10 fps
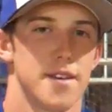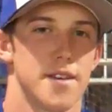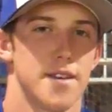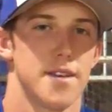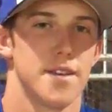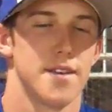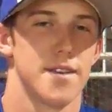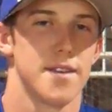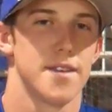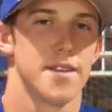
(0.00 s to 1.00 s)

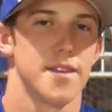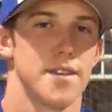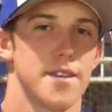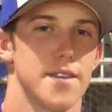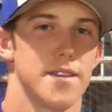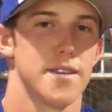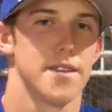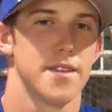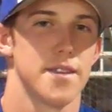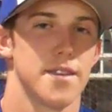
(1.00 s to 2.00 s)

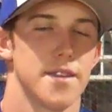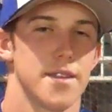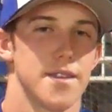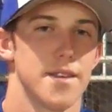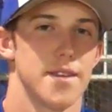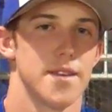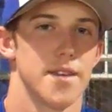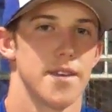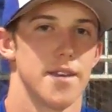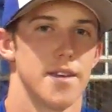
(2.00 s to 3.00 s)

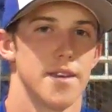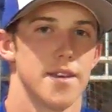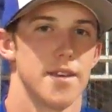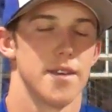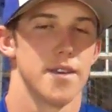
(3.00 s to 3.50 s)
(not speaking)